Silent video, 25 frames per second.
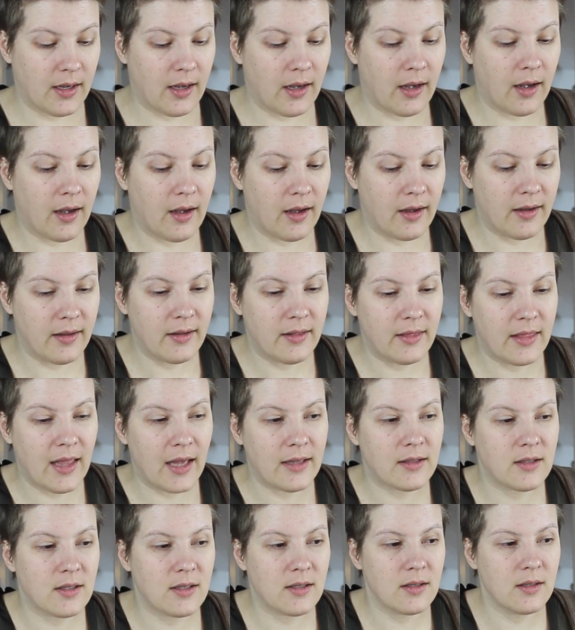
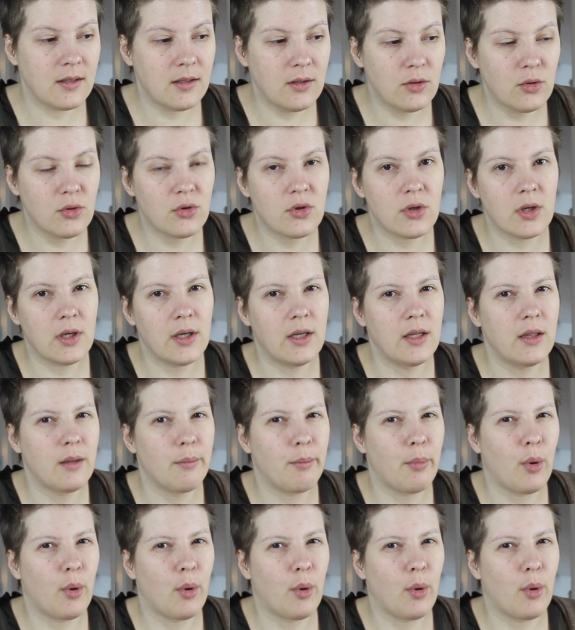that's usually the